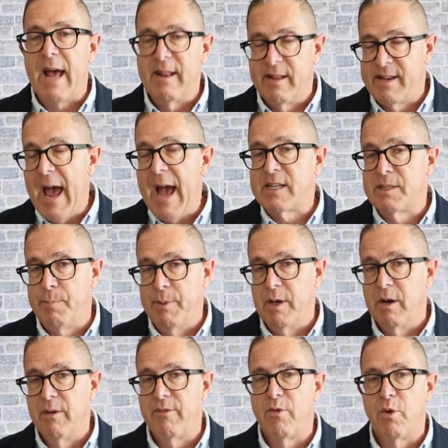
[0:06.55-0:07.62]
tax
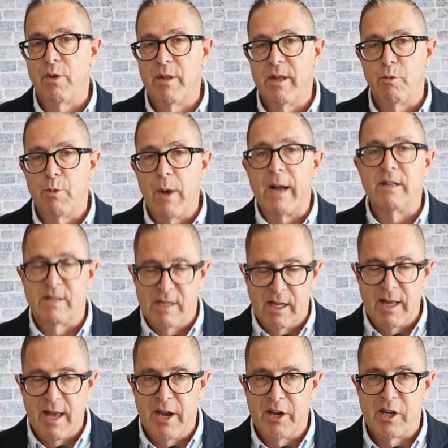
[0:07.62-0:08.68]
bill for the
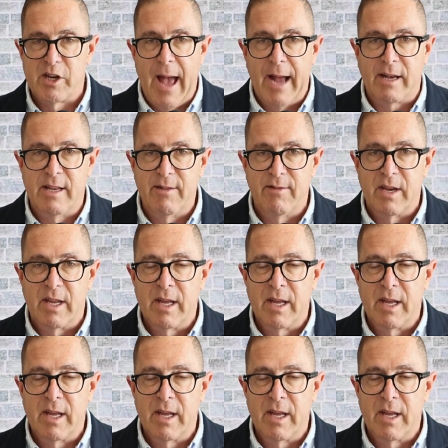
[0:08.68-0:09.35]
reconciliation activity.